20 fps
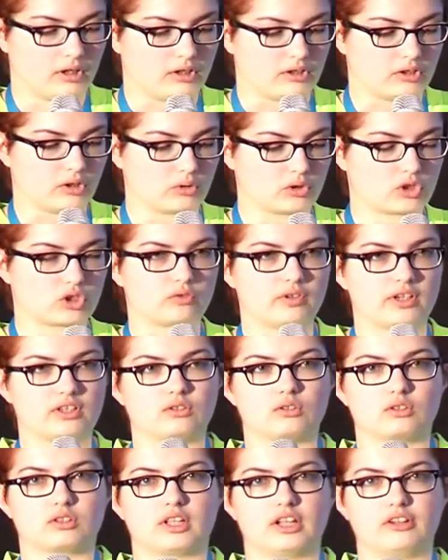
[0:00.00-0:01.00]
don't
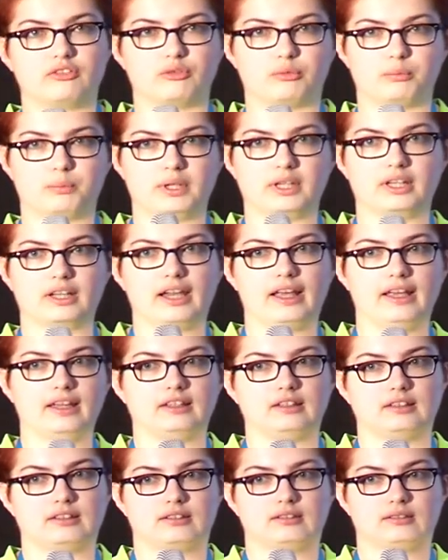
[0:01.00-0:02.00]
stress yourself of being
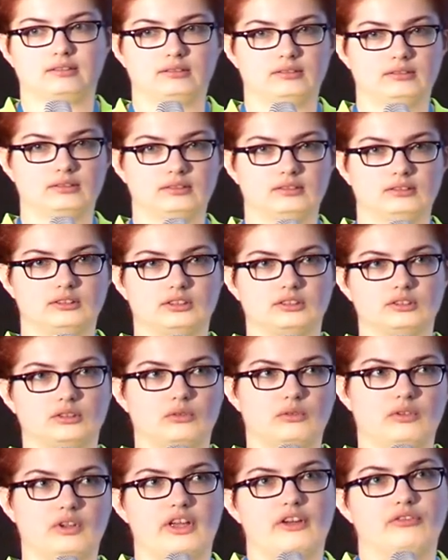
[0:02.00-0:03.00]
late.
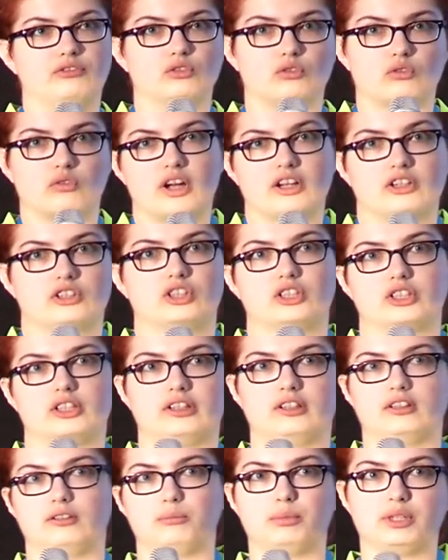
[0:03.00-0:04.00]
So when I have to rush
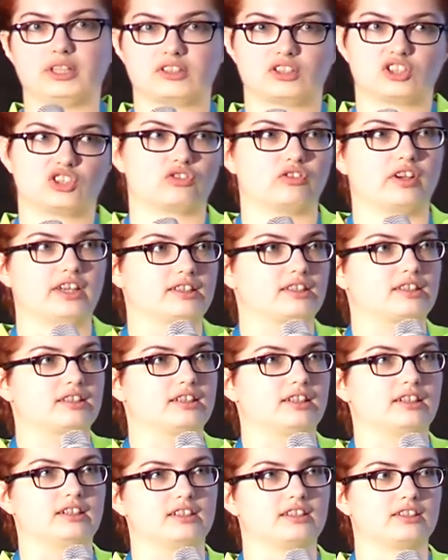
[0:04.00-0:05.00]
and being
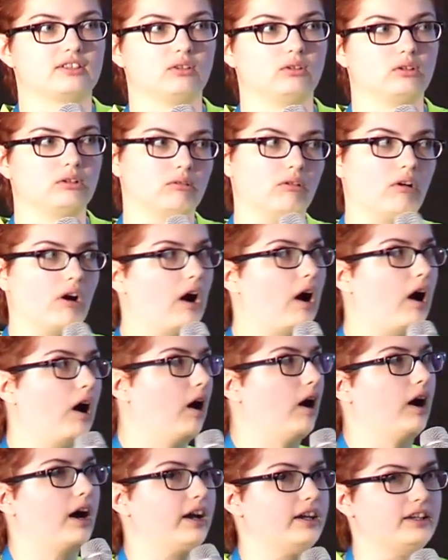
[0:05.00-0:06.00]
stressed and it's all,
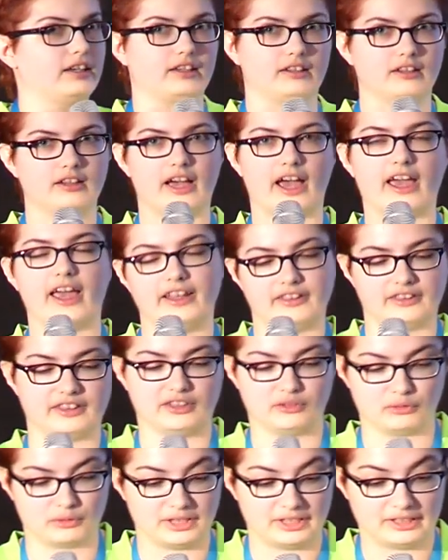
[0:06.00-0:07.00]
I hate
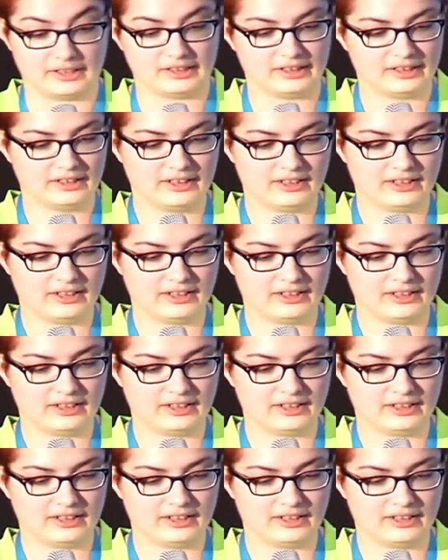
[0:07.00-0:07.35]
that really.